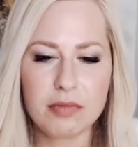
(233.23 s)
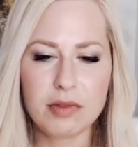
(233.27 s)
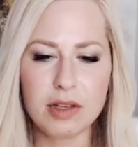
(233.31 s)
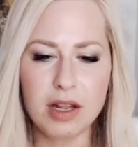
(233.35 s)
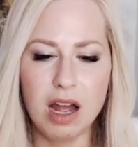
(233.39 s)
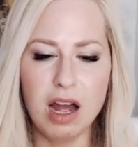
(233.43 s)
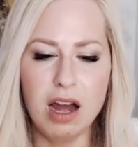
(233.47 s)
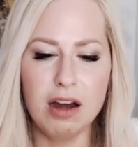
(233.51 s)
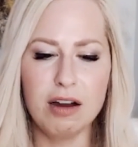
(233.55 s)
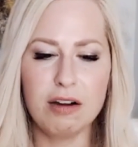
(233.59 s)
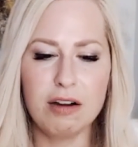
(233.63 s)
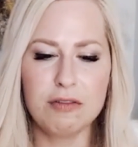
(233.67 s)

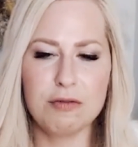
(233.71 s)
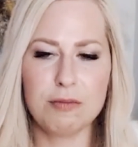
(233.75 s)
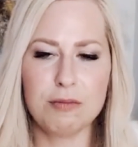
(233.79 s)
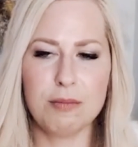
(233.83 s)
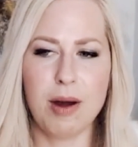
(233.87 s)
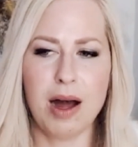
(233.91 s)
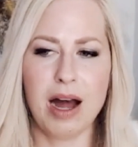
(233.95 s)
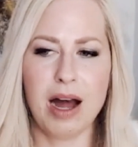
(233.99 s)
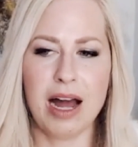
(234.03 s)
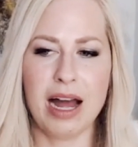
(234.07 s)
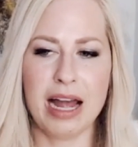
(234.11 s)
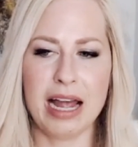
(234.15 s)
of
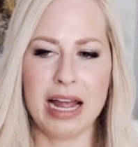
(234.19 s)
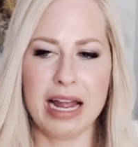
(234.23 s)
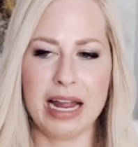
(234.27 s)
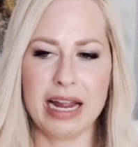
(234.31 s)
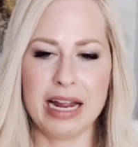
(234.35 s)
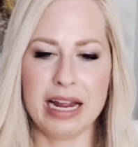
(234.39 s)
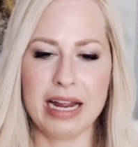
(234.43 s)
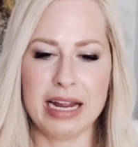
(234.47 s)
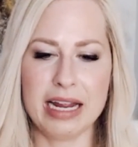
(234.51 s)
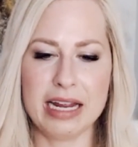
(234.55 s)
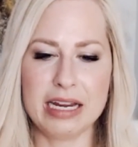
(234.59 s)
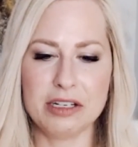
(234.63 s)

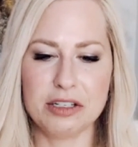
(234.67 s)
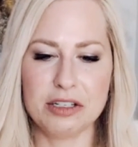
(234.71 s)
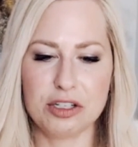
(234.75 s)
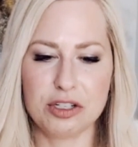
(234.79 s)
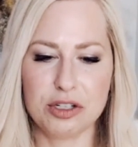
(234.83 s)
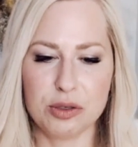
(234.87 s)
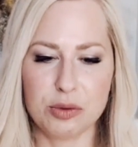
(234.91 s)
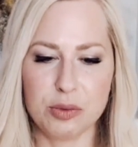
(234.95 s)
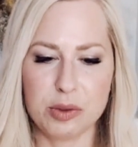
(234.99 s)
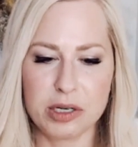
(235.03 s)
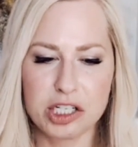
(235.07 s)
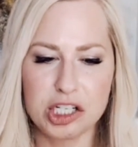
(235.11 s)
my
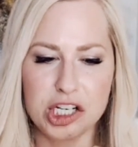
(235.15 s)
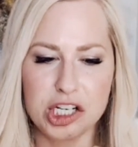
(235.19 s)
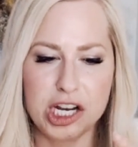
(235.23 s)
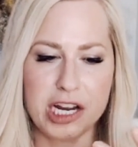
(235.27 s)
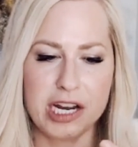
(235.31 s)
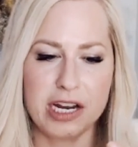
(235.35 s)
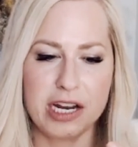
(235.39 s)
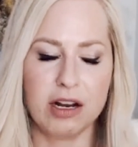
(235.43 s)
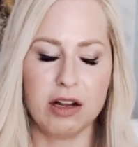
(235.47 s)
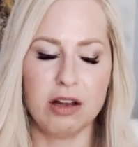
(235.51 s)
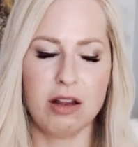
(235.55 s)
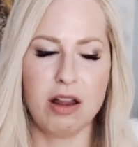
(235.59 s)

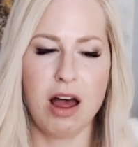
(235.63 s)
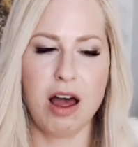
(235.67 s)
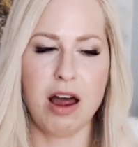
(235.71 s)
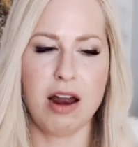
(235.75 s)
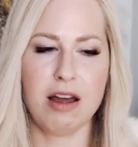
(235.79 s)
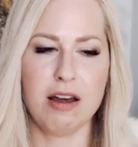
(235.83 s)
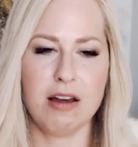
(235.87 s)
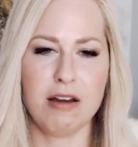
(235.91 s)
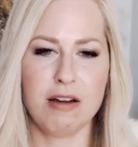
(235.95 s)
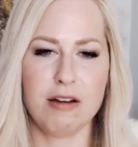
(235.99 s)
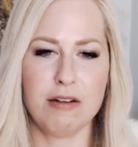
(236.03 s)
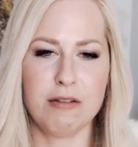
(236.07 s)
intuition, a lot
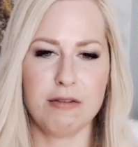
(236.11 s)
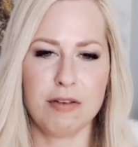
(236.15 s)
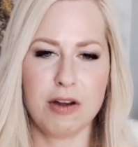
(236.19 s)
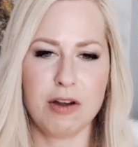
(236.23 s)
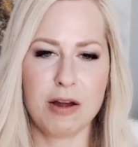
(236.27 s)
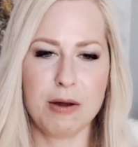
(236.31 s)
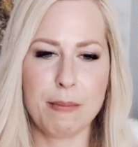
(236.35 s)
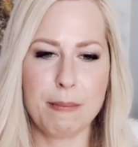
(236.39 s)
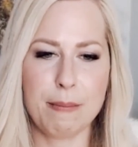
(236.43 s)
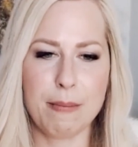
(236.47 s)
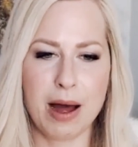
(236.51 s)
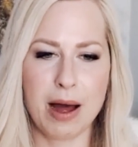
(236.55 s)
of
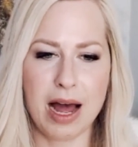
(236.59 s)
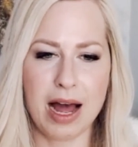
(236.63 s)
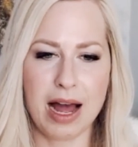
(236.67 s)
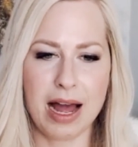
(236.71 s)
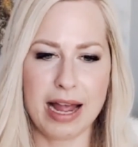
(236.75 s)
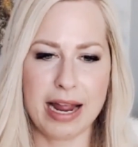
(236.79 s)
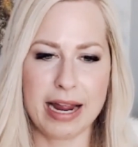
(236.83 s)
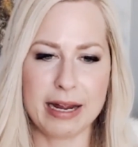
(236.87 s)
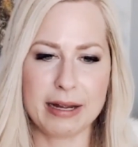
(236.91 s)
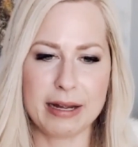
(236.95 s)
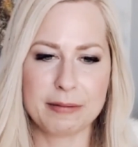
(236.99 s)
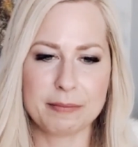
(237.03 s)

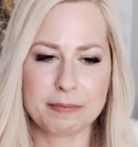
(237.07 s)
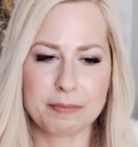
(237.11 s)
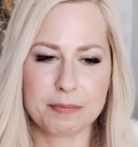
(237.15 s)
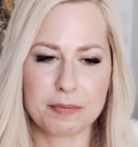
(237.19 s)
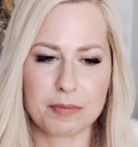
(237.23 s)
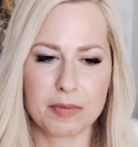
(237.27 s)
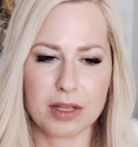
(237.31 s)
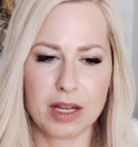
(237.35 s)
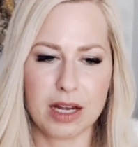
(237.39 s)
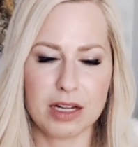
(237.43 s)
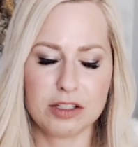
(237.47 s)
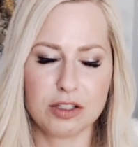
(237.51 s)
my
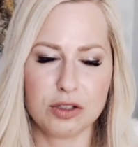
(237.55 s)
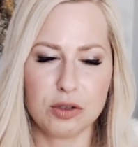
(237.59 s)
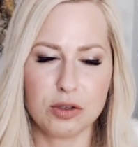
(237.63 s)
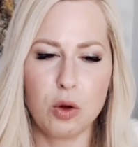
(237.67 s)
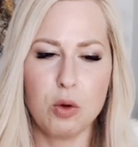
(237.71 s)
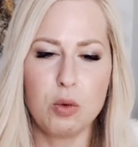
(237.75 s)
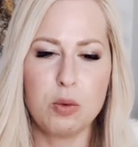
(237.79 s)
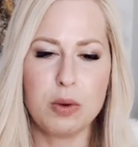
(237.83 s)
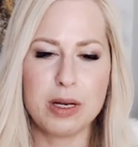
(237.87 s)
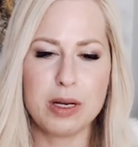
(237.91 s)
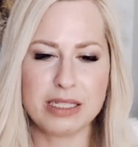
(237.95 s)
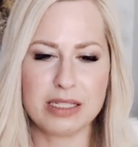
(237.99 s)

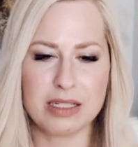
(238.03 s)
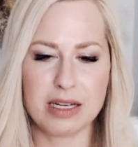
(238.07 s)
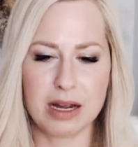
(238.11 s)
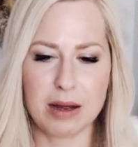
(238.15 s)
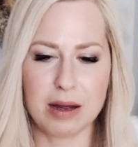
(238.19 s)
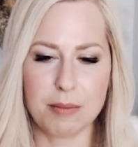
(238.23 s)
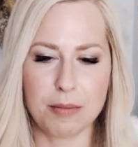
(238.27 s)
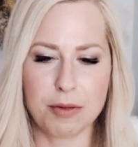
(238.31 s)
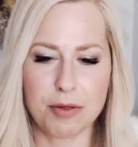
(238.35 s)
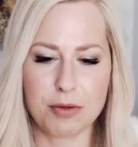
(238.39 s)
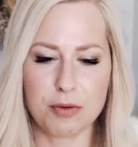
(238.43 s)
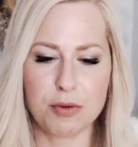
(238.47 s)
soul
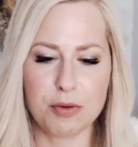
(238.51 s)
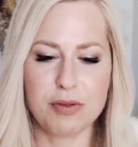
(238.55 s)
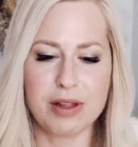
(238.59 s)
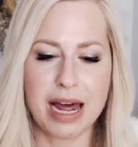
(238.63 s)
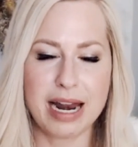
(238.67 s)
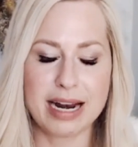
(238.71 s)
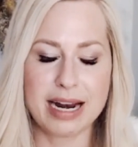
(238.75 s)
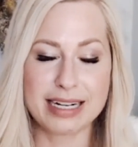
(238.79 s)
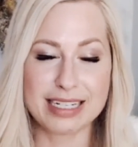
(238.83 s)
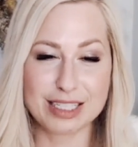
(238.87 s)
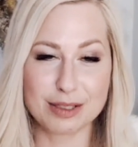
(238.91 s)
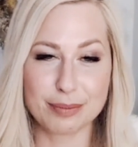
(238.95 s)
wisdom through
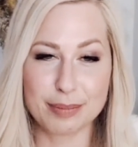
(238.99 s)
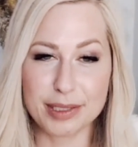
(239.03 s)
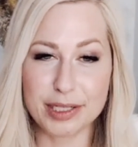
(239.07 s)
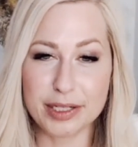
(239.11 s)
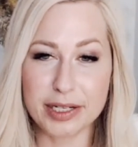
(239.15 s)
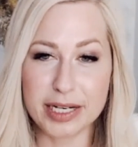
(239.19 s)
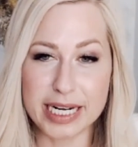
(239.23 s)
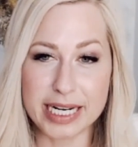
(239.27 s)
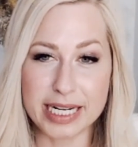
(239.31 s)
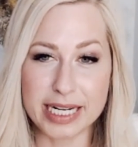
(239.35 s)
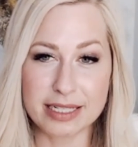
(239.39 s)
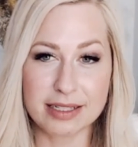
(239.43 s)
that
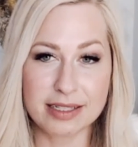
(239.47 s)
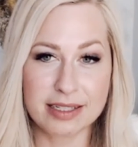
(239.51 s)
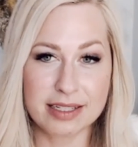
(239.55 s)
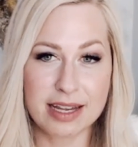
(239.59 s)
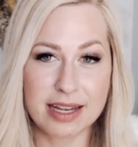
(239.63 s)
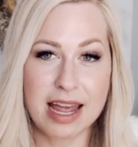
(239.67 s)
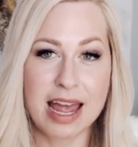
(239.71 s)
experience.